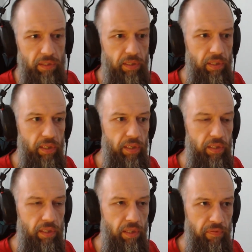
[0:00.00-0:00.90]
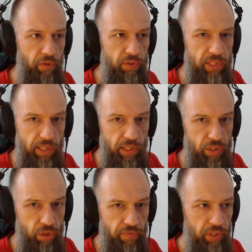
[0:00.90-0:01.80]
The default
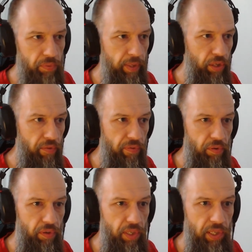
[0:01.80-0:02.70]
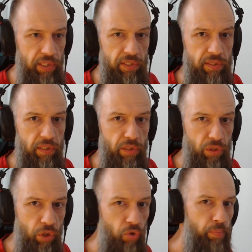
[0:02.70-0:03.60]
settings of this microphone is
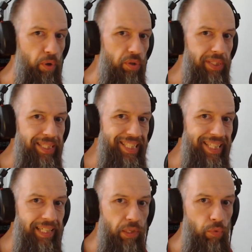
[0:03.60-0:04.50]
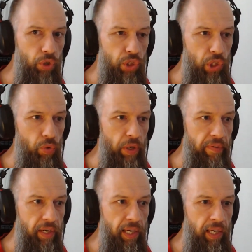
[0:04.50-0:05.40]
no processing
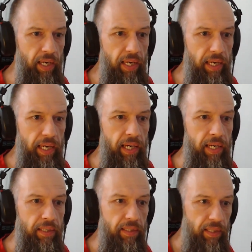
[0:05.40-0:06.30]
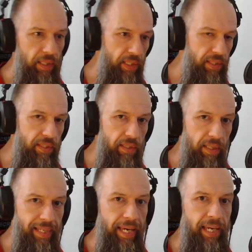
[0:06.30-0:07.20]
whatsoever, and its
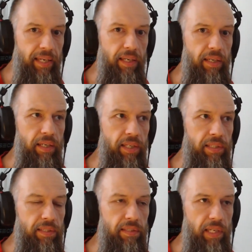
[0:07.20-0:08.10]
gain is